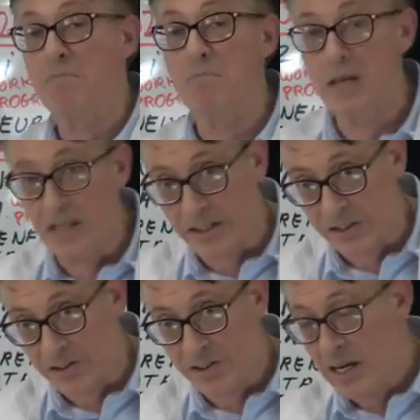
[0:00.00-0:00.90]

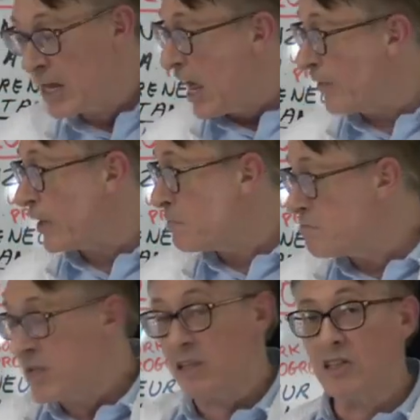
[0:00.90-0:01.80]
millions. And
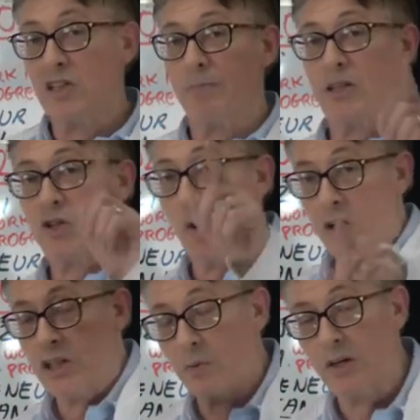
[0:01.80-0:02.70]
then millions will be
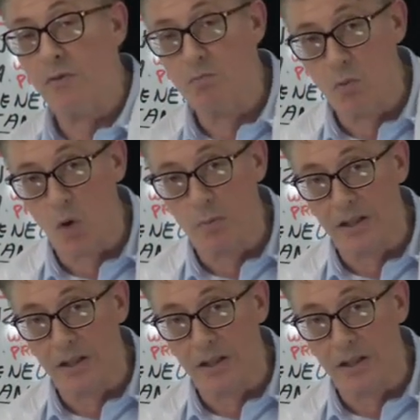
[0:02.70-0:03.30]
talking to even more